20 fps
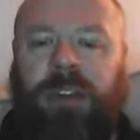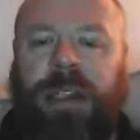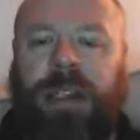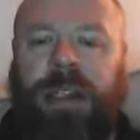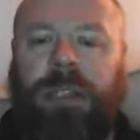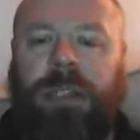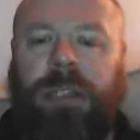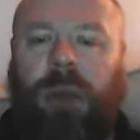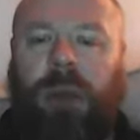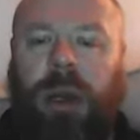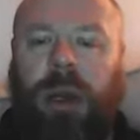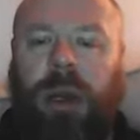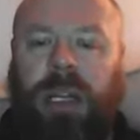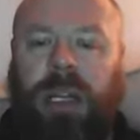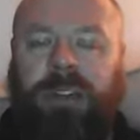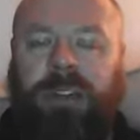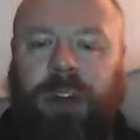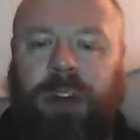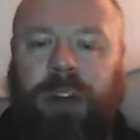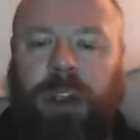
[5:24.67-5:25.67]
freezing mark
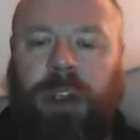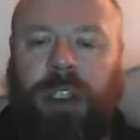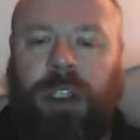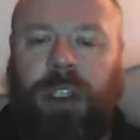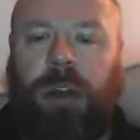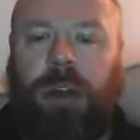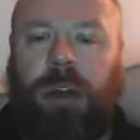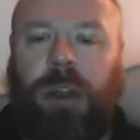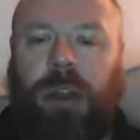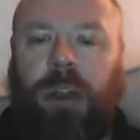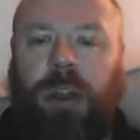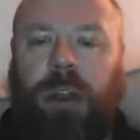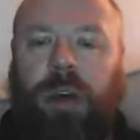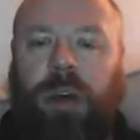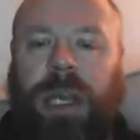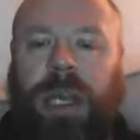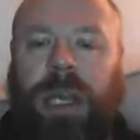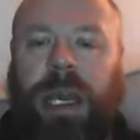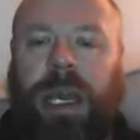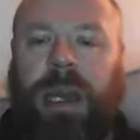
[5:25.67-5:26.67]
in the far south of the
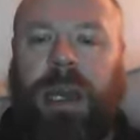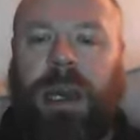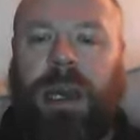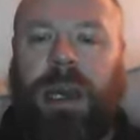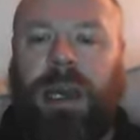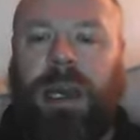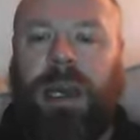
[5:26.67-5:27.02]
UK.